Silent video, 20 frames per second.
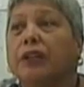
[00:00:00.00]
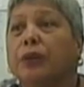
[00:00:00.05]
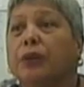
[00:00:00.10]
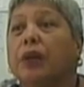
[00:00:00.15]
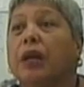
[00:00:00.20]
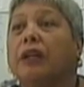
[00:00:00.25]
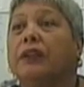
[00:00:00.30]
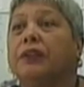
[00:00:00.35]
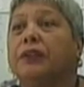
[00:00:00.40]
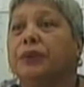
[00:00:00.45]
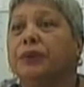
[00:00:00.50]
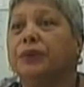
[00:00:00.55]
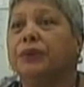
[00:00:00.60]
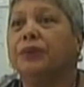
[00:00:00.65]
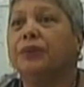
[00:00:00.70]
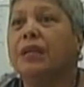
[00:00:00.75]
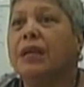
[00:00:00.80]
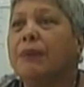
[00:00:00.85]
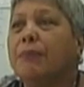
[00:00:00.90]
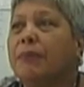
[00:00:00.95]
know, I
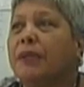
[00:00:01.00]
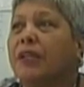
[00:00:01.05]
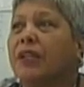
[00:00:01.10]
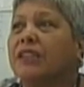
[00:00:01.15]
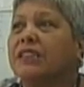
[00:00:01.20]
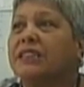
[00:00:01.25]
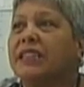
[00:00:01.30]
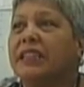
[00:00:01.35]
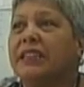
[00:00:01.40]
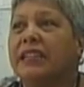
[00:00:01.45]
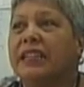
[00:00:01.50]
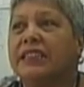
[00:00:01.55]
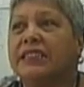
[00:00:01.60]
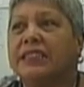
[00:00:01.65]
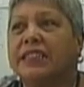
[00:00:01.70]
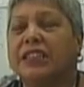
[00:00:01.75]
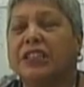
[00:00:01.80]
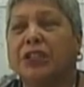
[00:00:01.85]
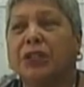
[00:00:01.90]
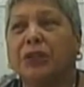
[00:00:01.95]
do, because then they
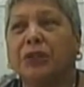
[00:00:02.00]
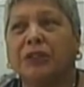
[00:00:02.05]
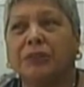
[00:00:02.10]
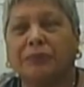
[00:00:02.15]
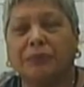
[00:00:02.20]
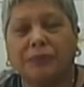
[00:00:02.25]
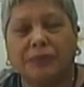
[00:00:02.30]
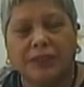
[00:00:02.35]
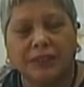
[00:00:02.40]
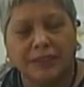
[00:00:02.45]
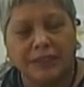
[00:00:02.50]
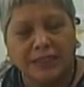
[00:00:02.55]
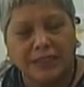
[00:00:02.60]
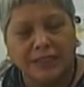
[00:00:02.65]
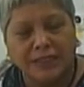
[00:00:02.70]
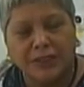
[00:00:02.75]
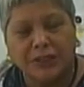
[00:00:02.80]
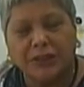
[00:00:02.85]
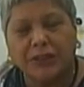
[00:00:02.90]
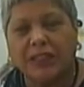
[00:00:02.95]
said, you're the, the
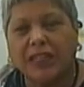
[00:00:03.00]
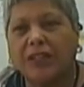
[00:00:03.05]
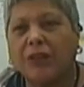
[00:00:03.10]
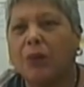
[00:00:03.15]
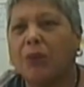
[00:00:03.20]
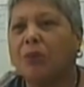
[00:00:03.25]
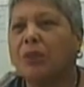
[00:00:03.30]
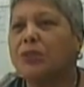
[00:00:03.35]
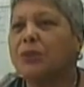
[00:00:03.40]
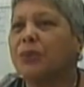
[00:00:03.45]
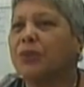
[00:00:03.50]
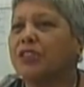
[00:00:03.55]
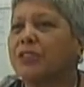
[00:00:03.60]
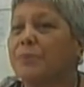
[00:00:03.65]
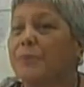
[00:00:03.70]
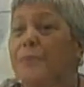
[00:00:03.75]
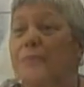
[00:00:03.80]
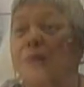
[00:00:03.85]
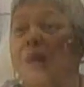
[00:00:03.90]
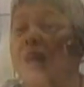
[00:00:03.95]
teacher that always wears purple.